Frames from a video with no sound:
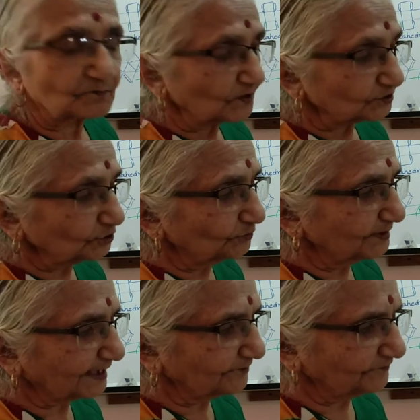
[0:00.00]
So you
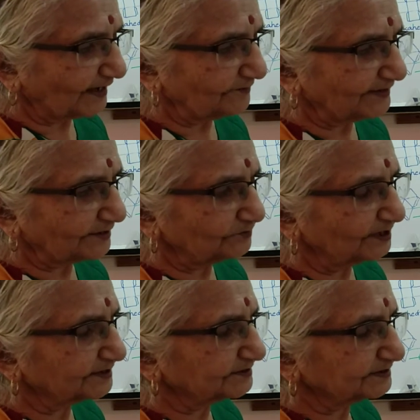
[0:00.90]
will get 5
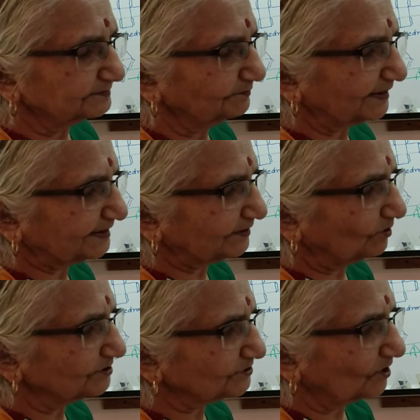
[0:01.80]
regular pentagons